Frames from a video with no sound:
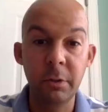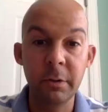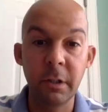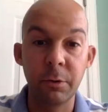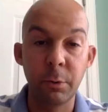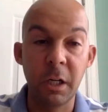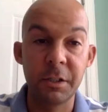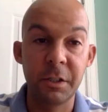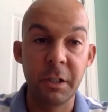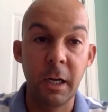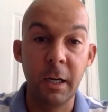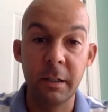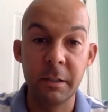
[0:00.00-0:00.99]
look at Rajay
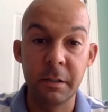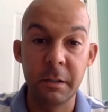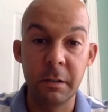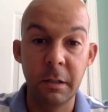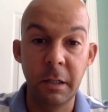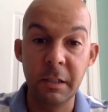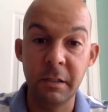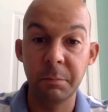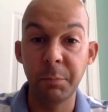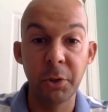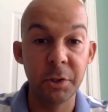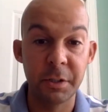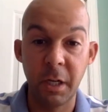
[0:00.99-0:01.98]
Harris, and he's
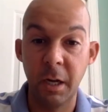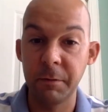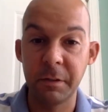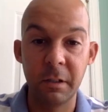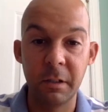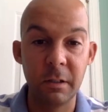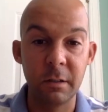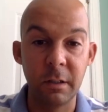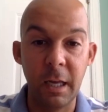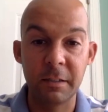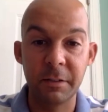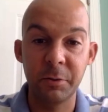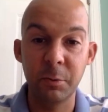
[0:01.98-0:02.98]
emerged obviously these
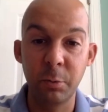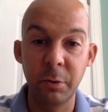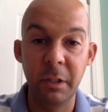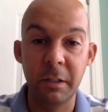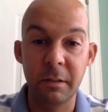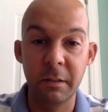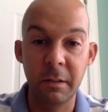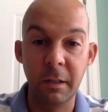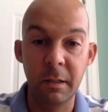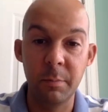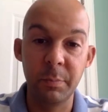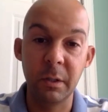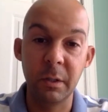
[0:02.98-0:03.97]
last 2 weeks in
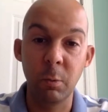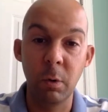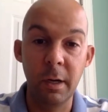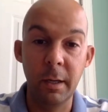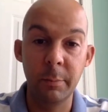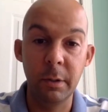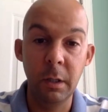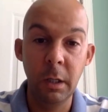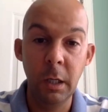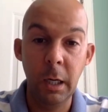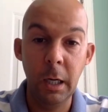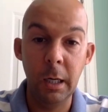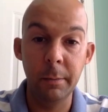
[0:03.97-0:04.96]
a big way, but
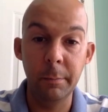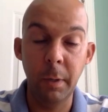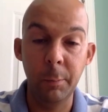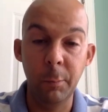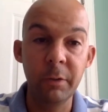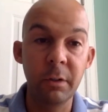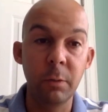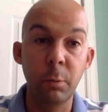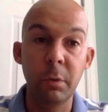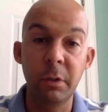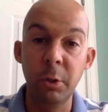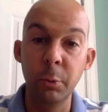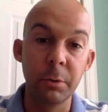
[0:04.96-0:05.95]
I'm wondering,
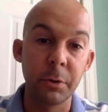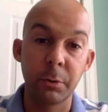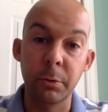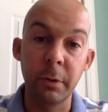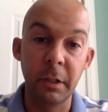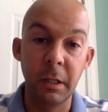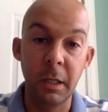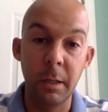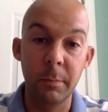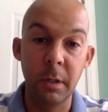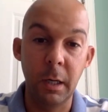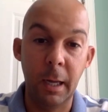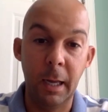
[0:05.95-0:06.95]
when you were recruiting him,
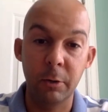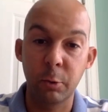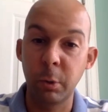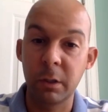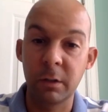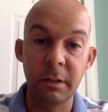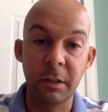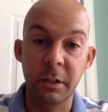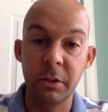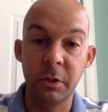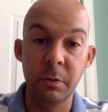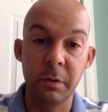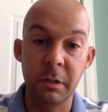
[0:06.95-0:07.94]
how quickly
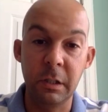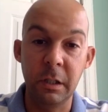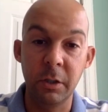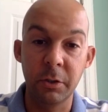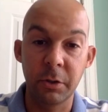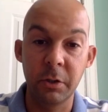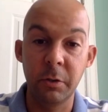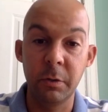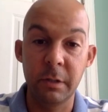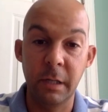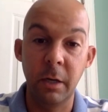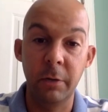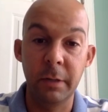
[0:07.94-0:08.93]
could you see or could you
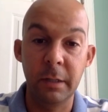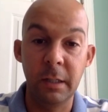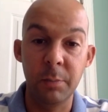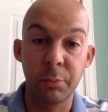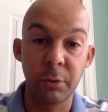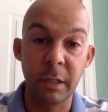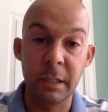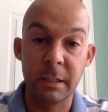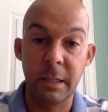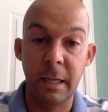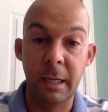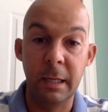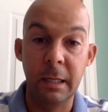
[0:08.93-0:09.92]
tell that he brings
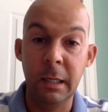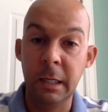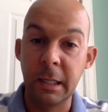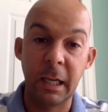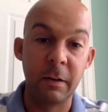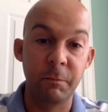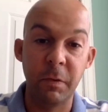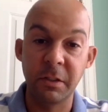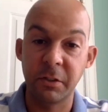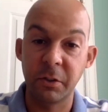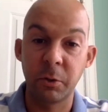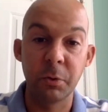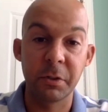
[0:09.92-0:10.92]
that kind of
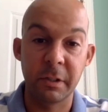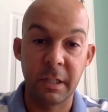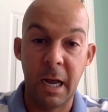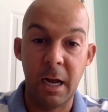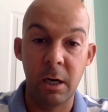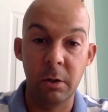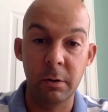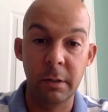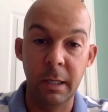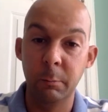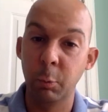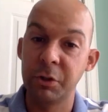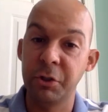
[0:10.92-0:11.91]
physical style
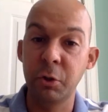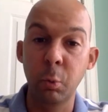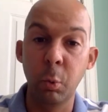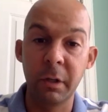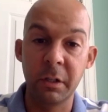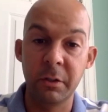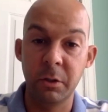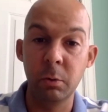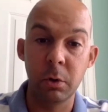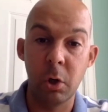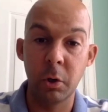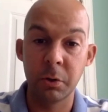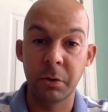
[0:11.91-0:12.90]
and what you want to do
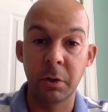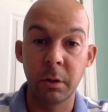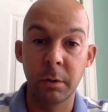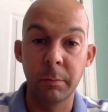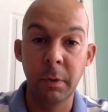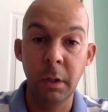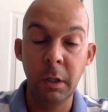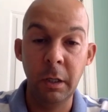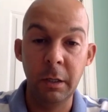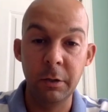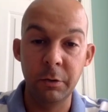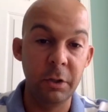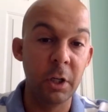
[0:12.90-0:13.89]
long-term,
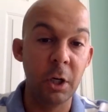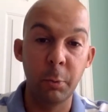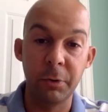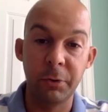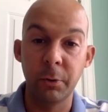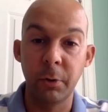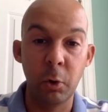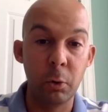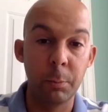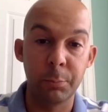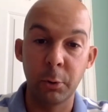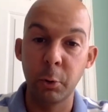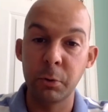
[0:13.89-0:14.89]
you know, with your
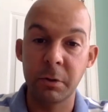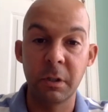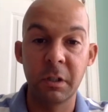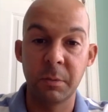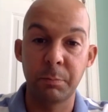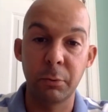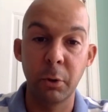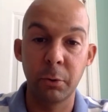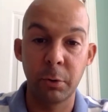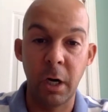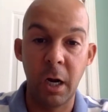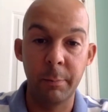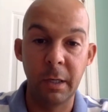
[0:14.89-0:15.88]
whole approach to this
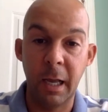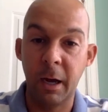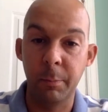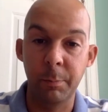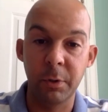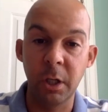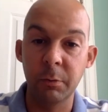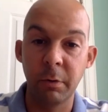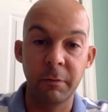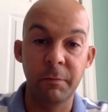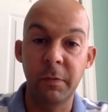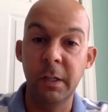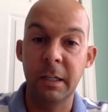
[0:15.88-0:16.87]
program? I mean, how good of a
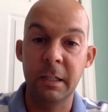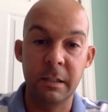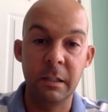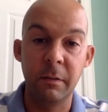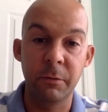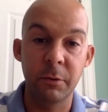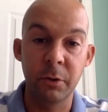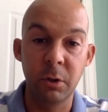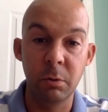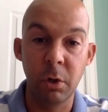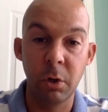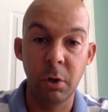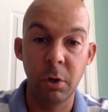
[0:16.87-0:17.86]
fit is he for
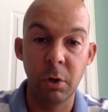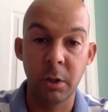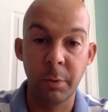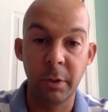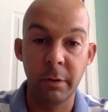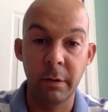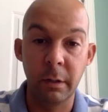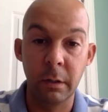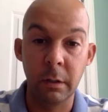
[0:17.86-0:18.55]
you long-term, you think?